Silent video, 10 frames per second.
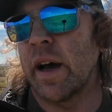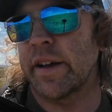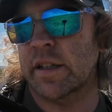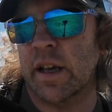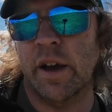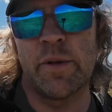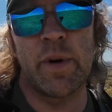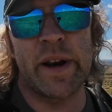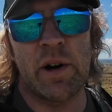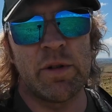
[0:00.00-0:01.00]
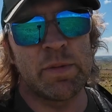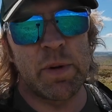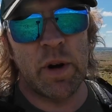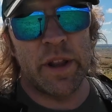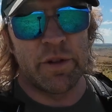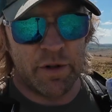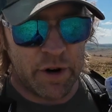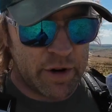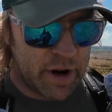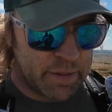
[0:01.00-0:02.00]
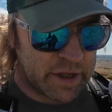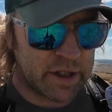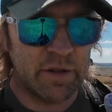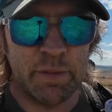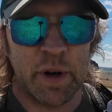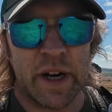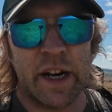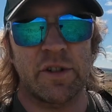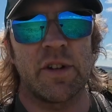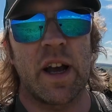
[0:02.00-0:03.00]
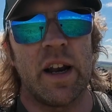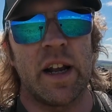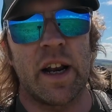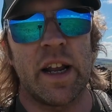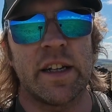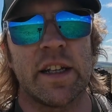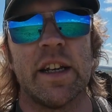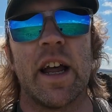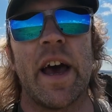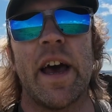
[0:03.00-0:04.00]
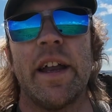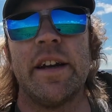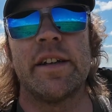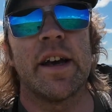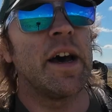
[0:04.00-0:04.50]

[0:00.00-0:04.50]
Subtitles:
So when I was plotting the route, I must have put an extra couple of clicks in, and